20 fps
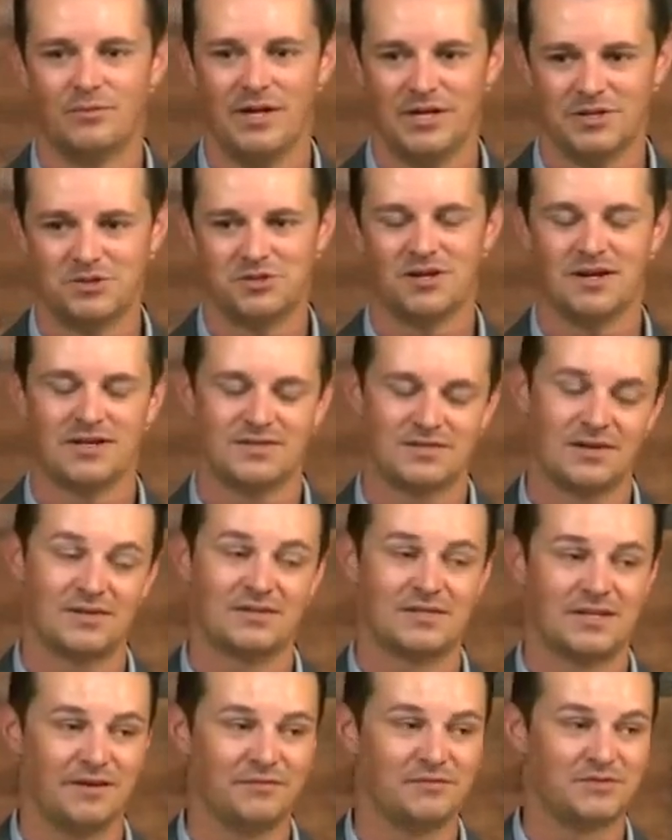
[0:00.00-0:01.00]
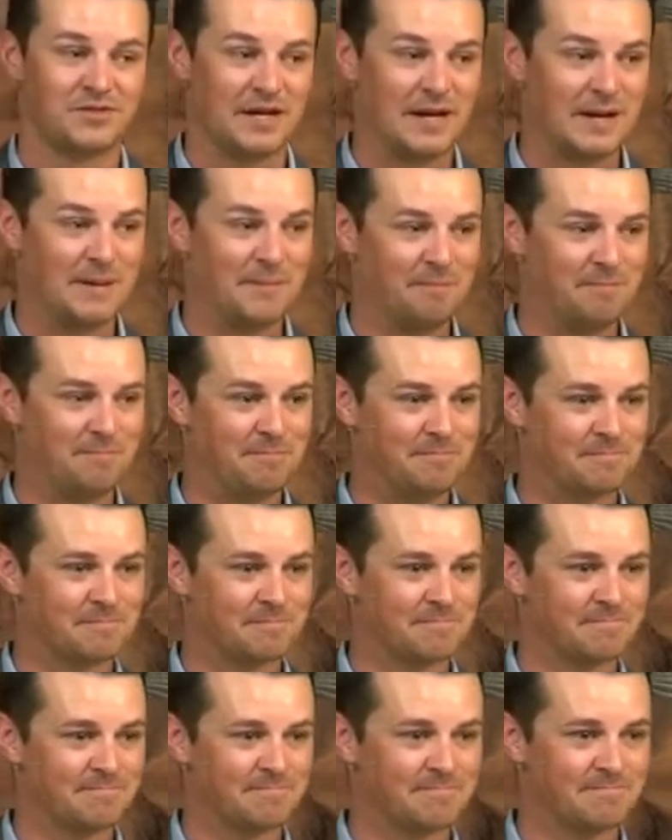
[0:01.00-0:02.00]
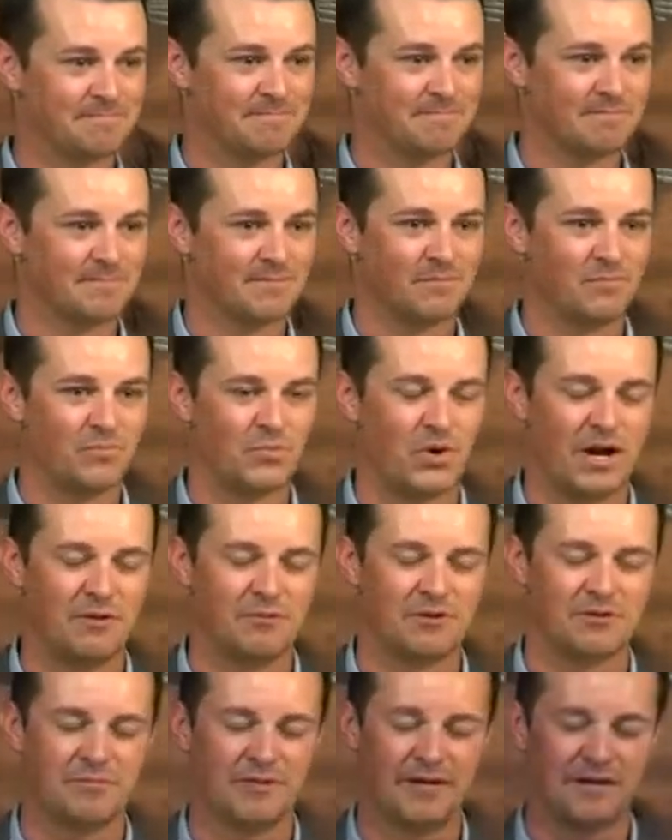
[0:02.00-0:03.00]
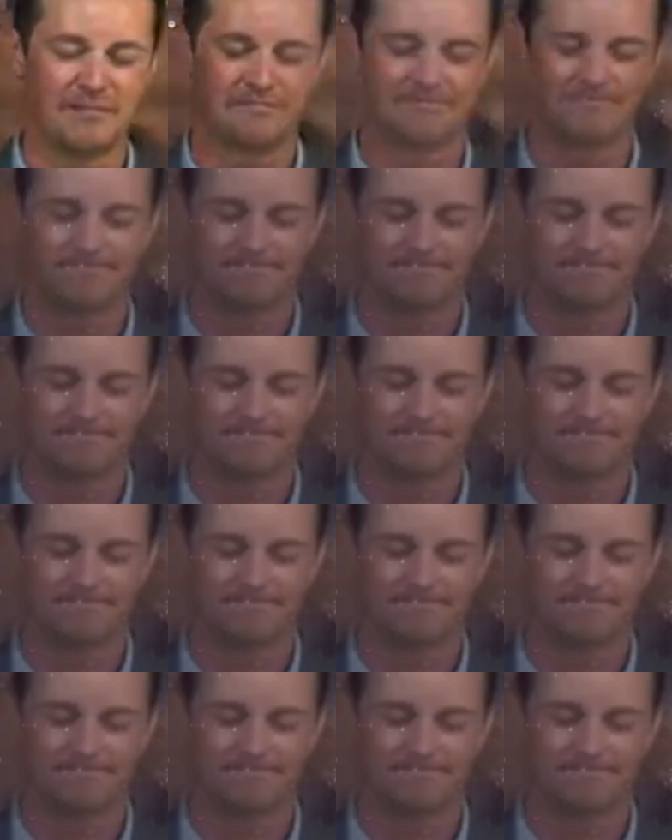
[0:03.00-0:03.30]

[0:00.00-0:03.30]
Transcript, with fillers: We entrust ourselves to Him. Pray with me.